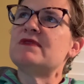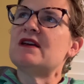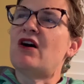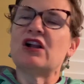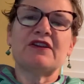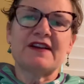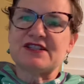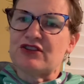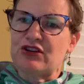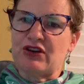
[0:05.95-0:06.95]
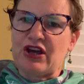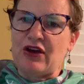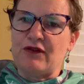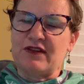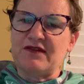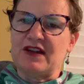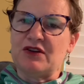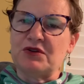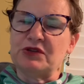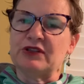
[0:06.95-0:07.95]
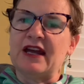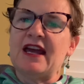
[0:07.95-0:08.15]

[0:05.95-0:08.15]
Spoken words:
All of us are new to COVID field.